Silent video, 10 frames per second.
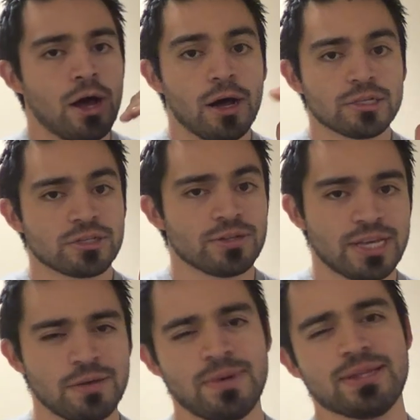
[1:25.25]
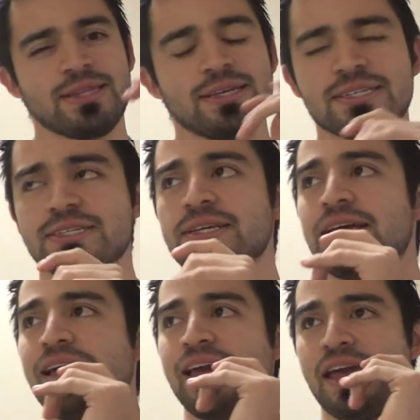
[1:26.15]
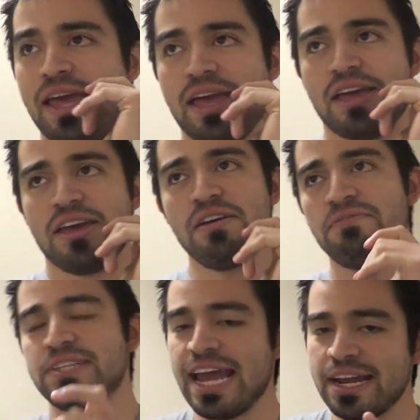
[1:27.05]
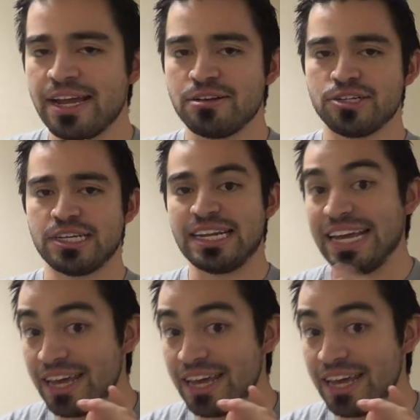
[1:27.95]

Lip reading: Also, think about this. If Dan Henderson